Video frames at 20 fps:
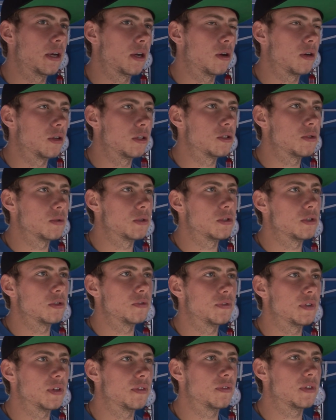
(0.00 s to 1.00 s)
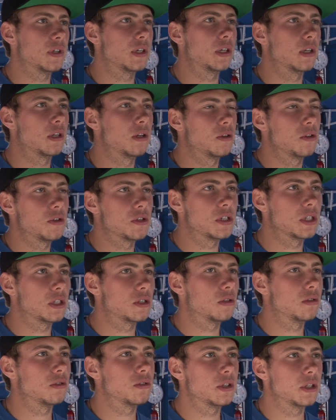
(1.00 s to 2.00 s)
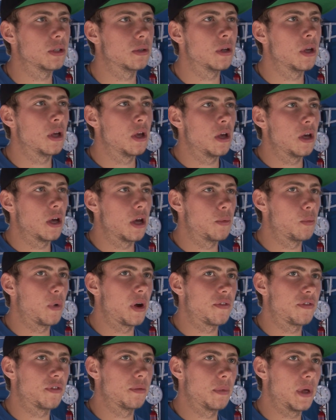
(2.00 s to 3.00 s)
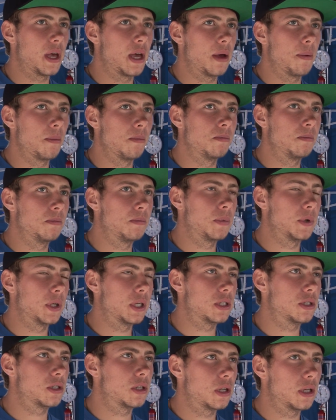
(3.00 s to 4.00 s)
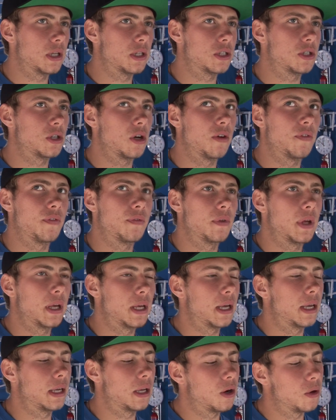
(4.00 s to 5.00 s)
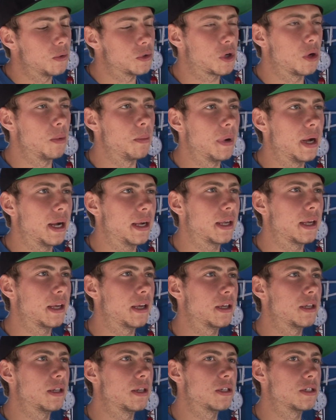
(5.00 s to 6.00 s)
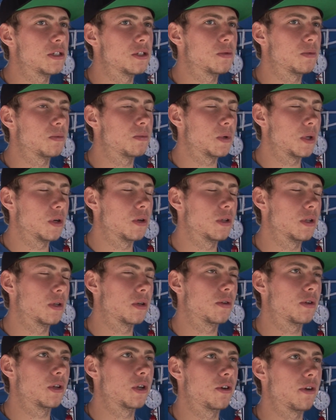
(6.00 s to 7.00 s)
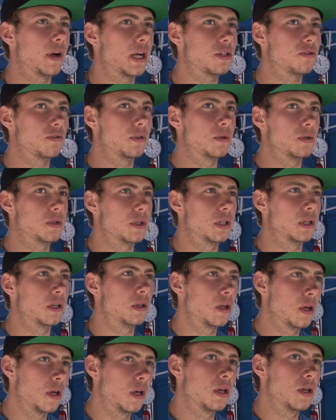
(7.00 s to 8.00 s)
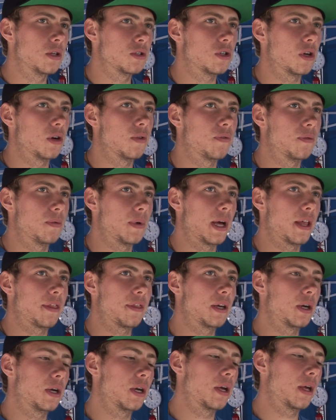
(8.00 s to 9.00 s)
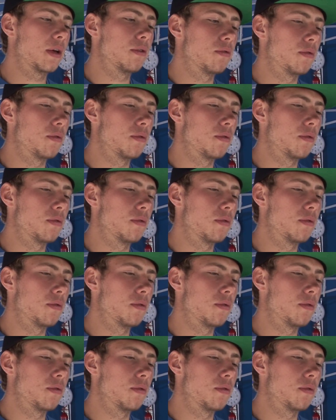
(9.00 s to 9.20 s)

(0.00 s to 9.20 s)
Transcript: got onto a 250 and another 600 and went from there. But it's sort of, you always come back here. This is, you know, good grassroots, and sort of, I think